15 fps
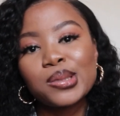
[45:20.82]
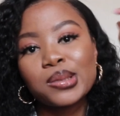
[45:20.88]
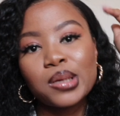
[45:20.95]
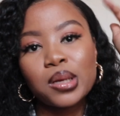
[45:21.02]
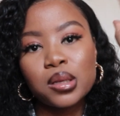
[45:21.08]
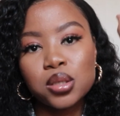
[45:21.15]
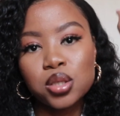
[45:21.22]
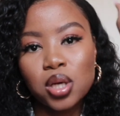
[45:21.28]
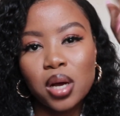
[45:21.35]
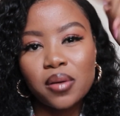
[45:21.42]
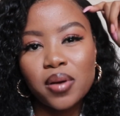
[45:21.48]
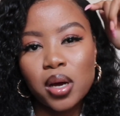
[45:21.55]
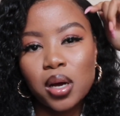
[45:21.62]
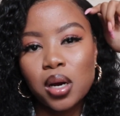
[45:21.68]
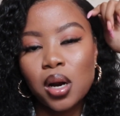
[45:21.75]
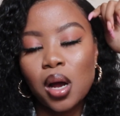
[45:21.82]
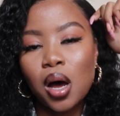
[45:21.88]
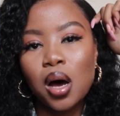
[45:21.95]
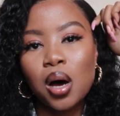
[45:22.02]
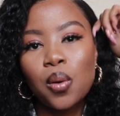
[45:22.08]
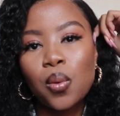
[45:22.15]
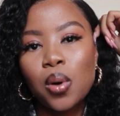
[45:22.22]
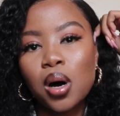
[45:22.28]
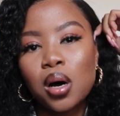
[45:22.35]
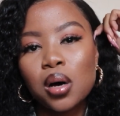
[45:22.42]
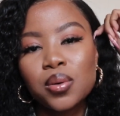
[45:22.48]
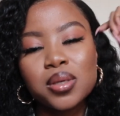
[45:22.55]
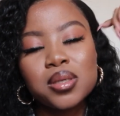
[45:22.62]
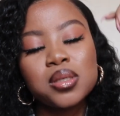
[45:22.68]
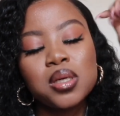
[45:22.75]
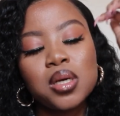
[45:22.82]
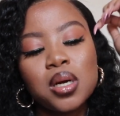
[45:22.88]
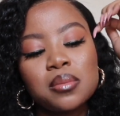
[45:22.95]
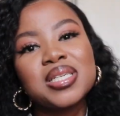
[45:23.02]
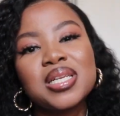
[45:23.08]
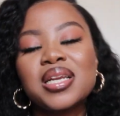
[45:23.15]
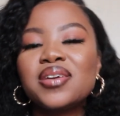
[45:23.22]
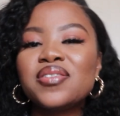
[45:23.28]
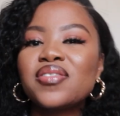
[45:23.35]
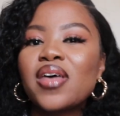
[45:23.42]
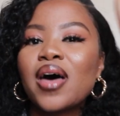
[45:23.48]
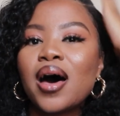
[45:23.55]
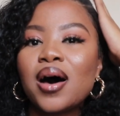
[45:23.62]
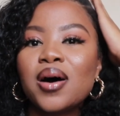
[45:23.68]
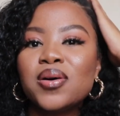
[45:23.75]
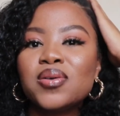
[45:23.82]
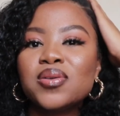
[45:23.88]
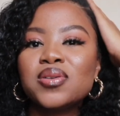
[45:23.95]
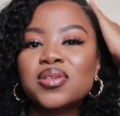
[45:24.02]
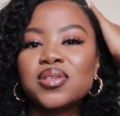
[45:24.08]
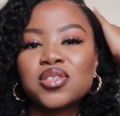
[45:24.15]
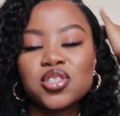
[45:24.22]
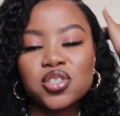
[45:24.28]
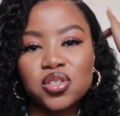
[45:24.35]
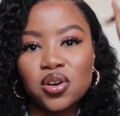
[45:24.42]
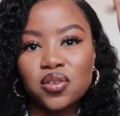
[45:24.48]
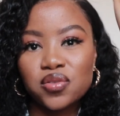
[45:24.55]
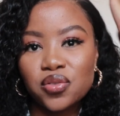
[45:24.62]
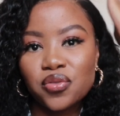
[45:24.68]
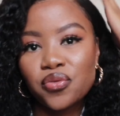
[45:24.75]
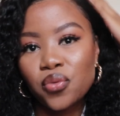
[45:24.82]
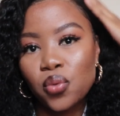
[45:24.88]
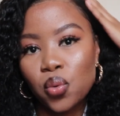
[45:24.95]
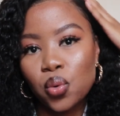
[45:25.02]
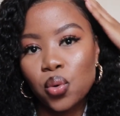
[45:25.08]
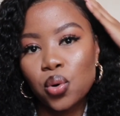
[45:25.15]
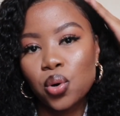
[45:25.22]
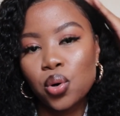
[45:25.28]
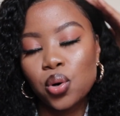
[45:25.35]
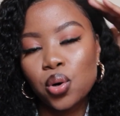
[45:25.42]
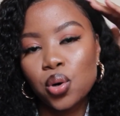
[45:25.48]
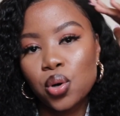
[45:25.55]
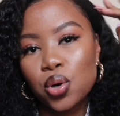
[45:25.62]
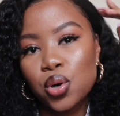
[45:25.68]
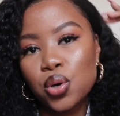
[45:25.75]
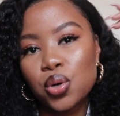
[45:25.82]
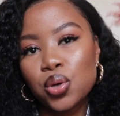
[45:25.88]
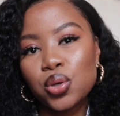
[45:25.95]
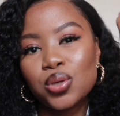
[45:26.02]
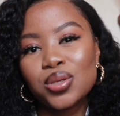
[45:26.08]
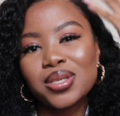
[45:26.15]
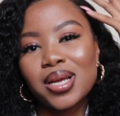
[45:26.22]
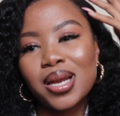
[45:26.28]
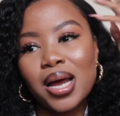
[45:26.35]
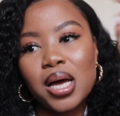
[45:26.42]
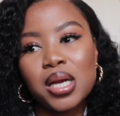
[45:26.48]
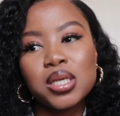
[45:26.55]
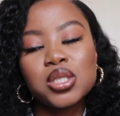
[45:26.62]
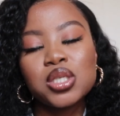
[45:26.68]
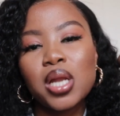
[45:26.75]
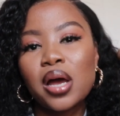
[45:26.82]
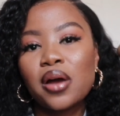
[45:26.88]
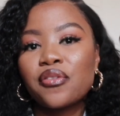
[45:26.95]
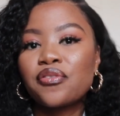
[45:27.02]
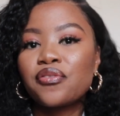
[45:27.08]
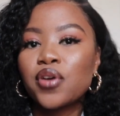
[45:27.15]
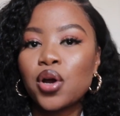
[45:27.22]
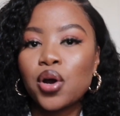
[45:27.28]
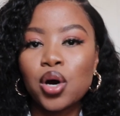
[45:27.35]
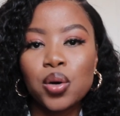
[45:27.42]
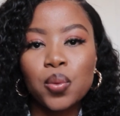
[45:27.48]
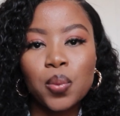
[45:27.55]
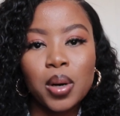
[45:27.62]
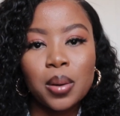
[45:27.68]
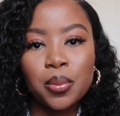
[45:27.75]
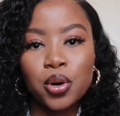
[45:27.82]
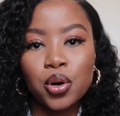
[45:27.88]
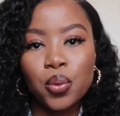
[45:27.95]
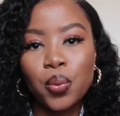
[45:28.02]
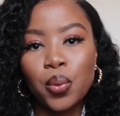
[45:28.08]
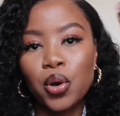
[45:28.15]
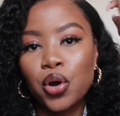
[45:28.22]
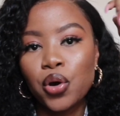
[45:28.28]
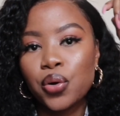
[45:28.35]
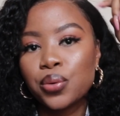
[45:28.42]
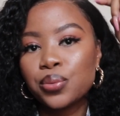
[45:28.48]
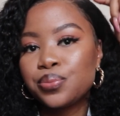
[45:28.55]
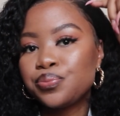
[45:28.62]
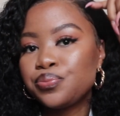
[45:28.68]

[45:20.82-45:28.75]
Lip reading: I literally have like an hour. Well, he said I'm gonna leave the house just after 4, and now I need to like figure out what I'm gonna wear.